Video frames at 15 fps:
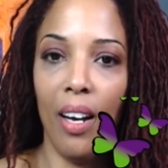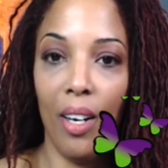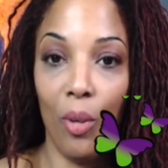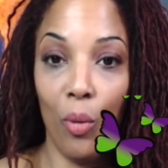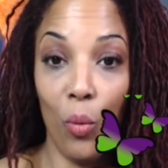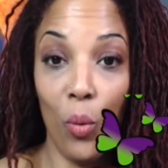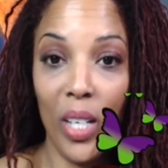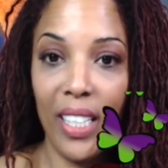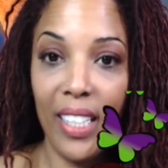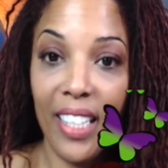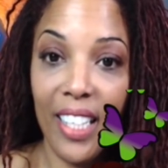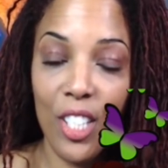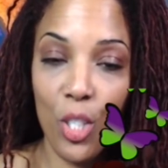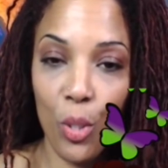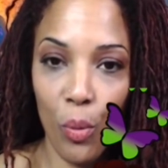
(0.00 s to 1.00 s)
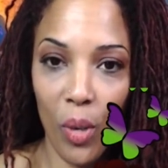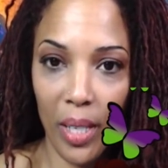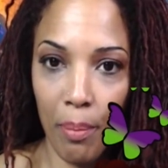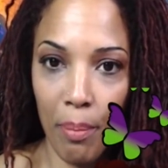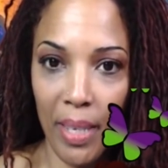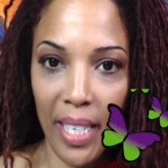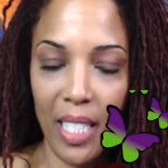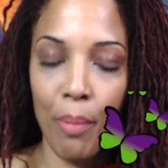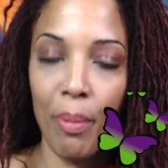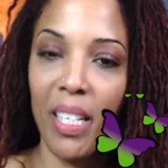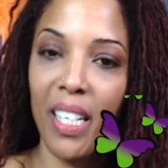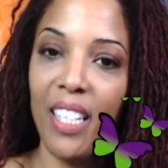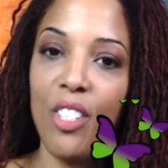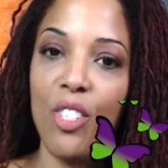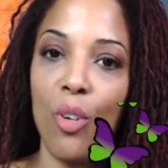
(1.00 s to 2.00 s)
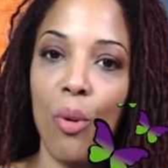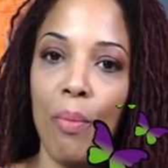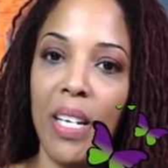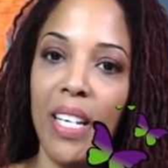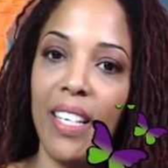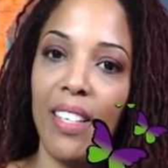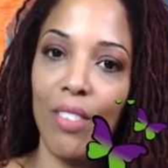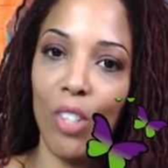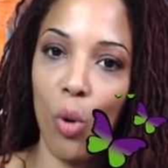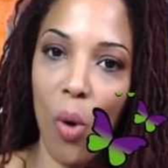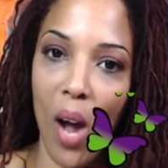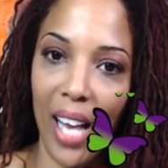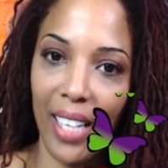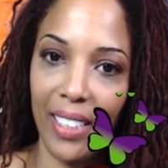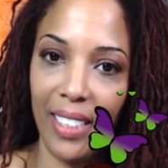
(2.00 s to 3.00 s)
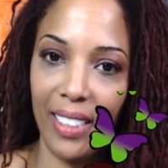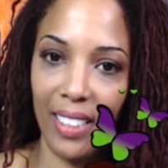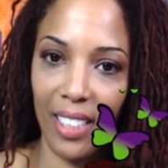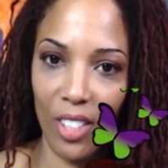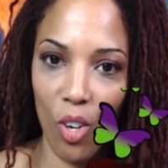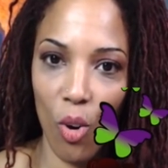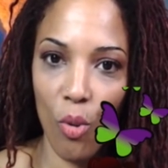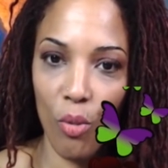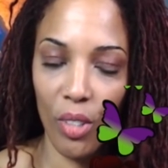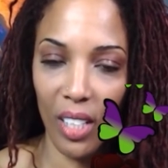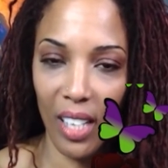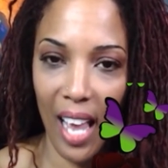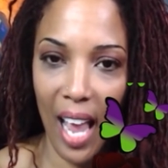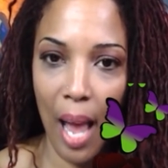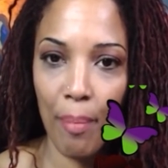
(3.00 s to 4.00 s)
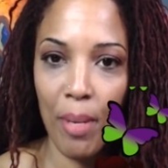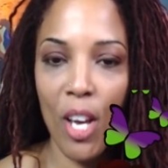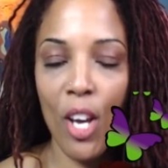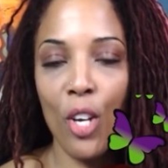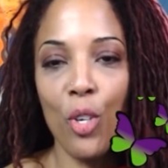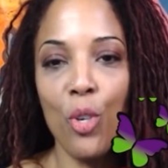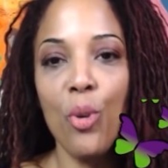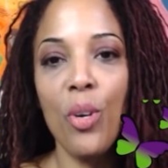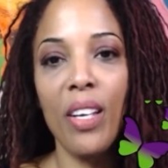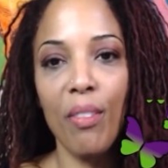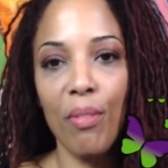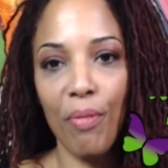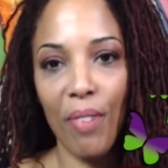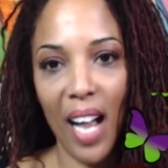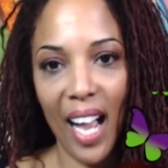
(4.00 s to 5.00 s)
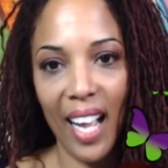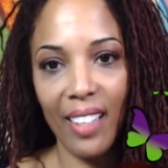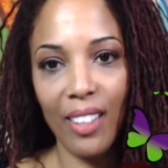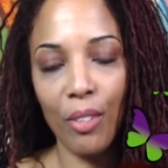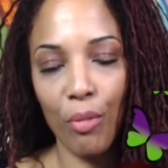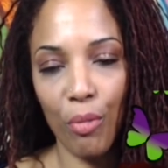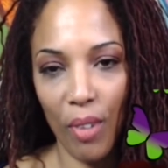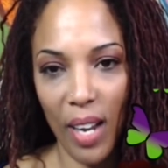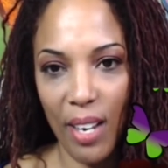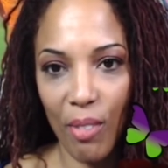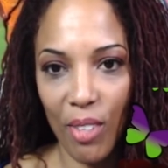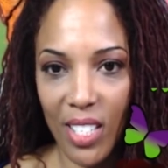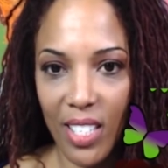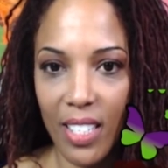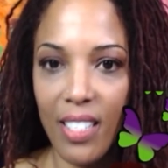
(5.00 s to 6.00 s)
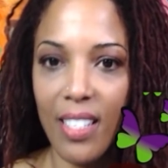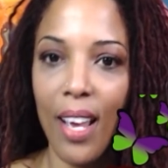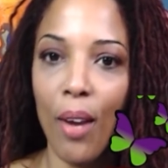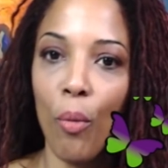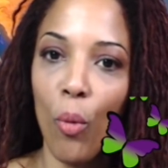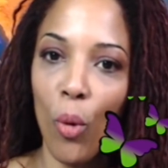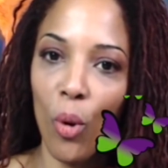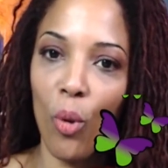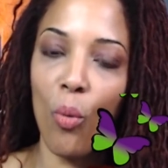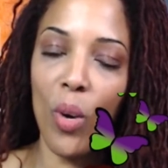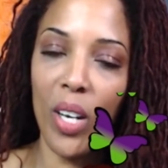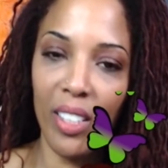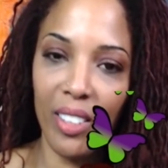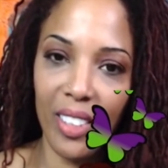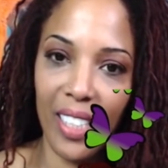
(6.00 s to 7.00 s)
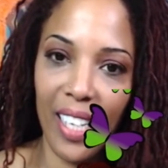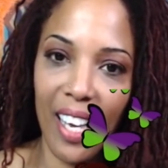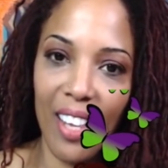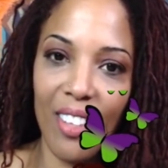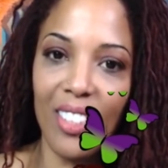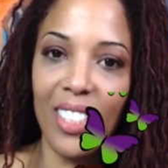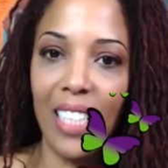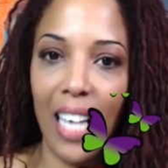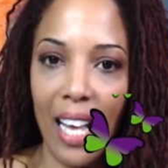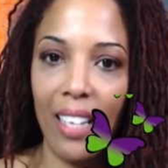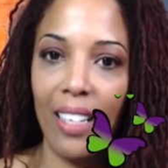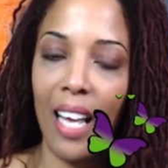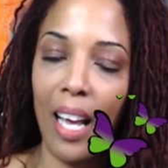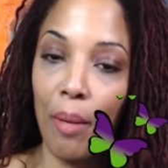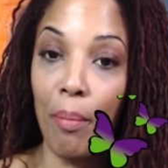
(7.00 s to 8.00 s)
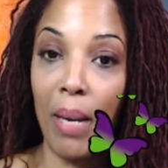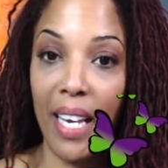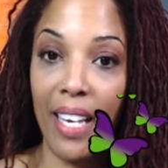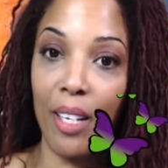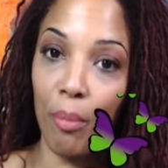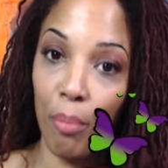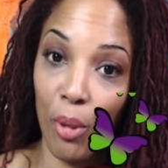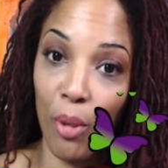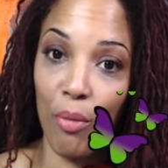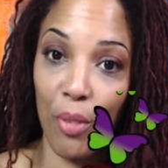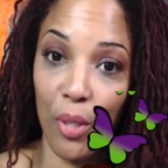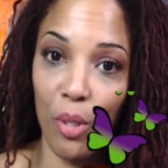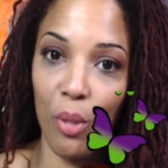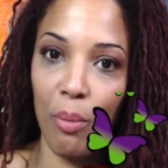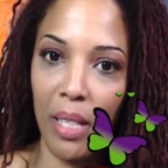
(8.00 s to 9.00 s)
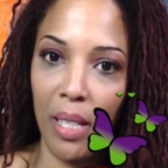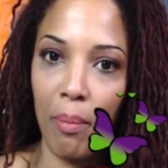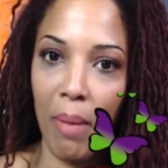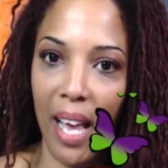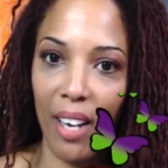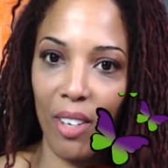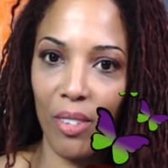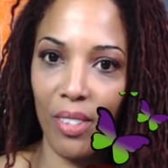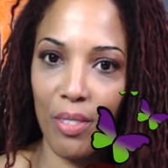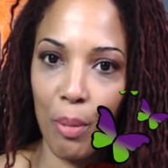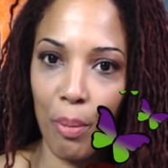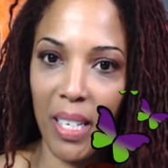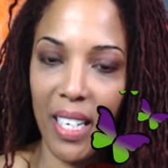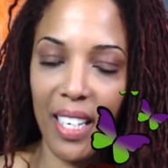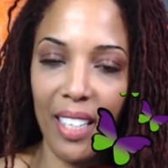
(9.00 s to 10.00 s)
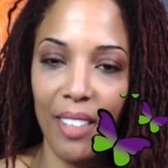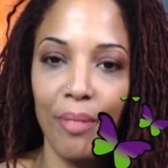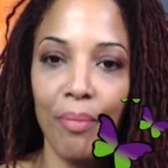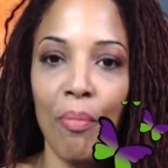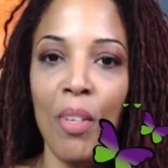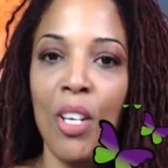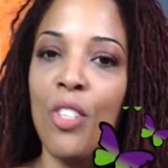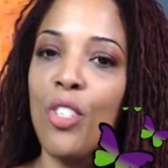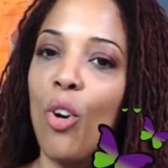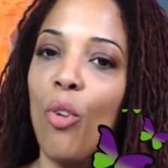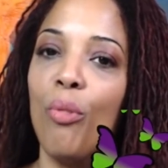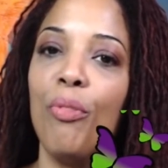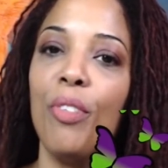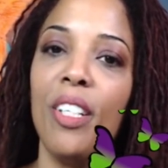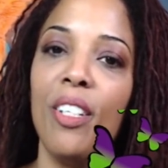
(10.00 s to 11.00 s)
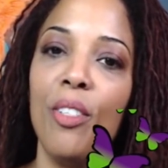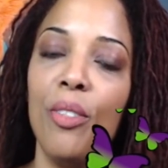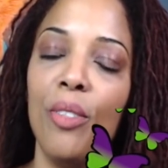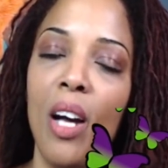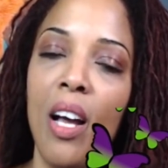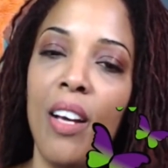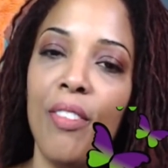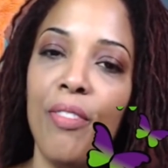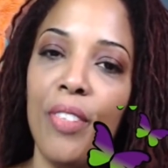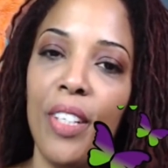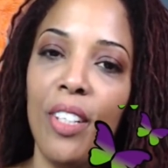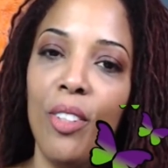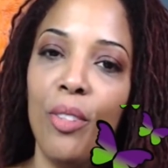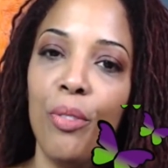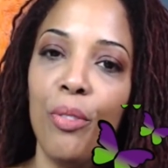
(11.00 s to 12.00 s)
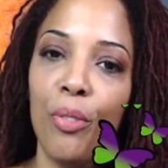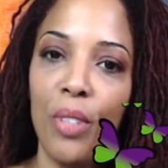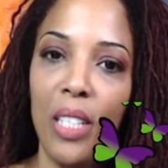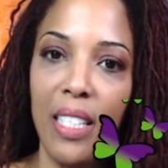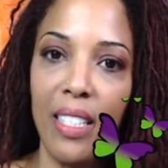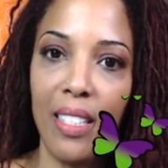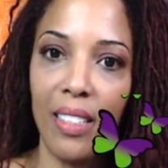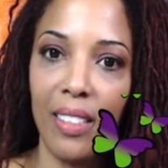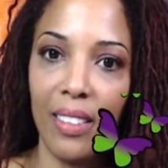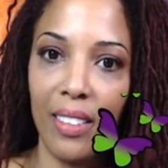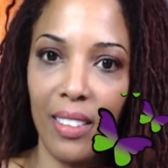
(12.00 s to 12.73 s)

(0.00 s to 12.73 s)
what it is you want to mix. Because so many of the qualities can overlap, you can find the fragrances that work well together. It's kind of like making a perfume, in a manner of speaking. So feel free to